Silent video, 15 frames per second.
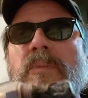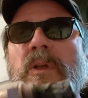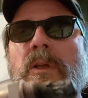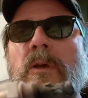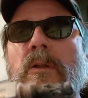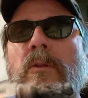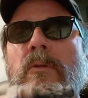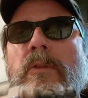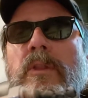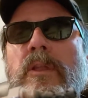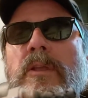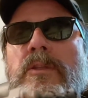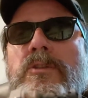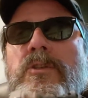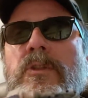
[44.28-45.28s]
cutter in the
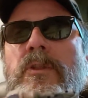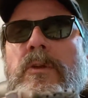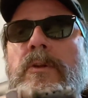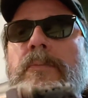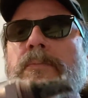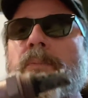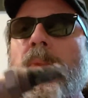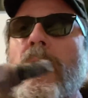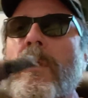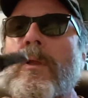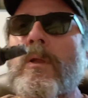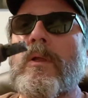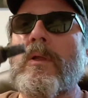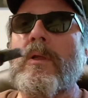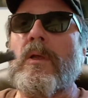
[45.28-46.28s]
engine there.
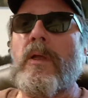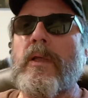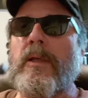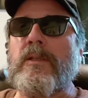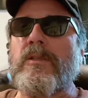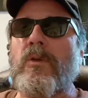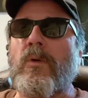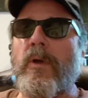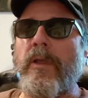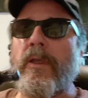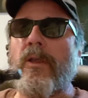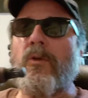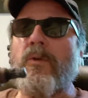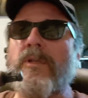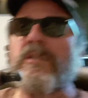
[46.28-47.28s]
And so I
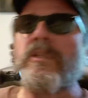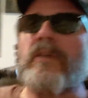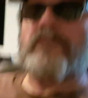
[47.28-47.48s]
increased the